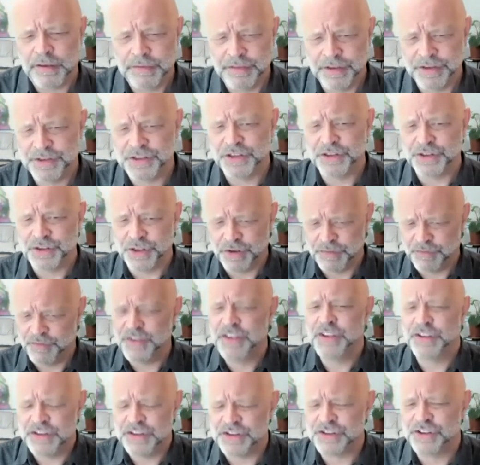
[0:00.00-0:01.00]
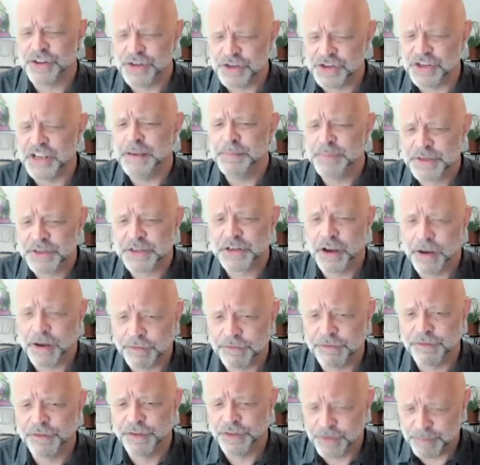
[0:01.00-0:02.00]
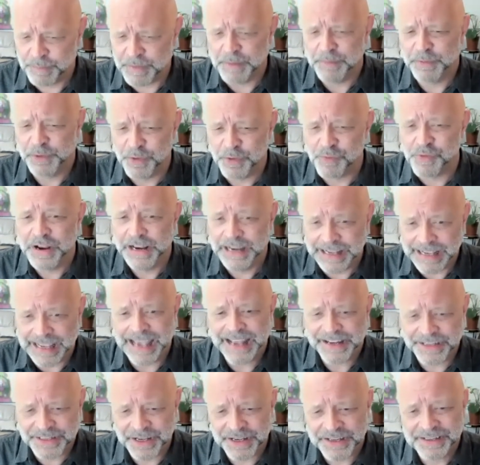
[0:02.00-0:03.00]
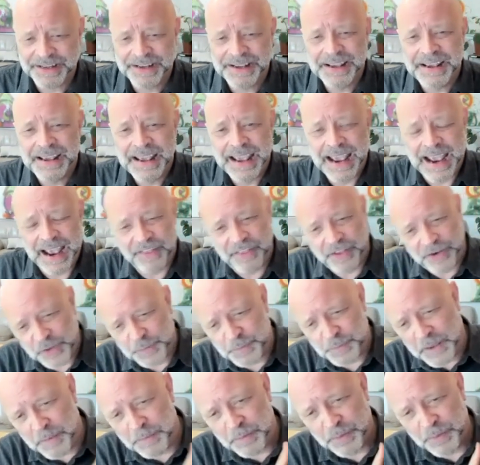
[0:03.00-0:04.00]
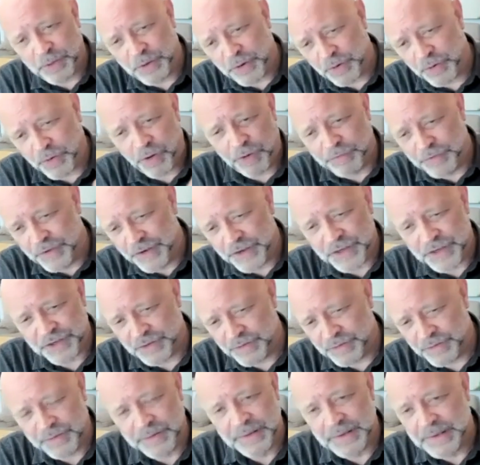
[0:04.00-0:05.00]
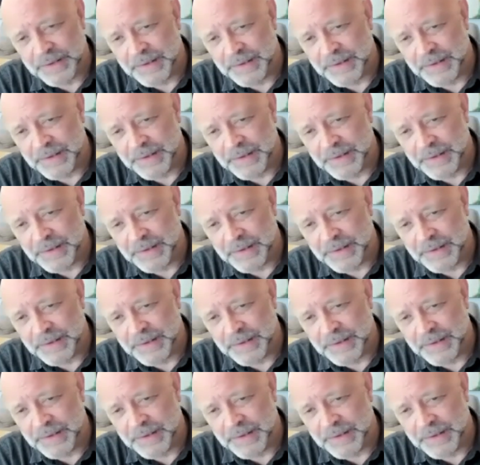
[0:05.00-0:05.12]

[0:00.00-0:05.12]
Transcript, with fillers: This is the this is the deep stuff for the people who really get it, and those people that are off into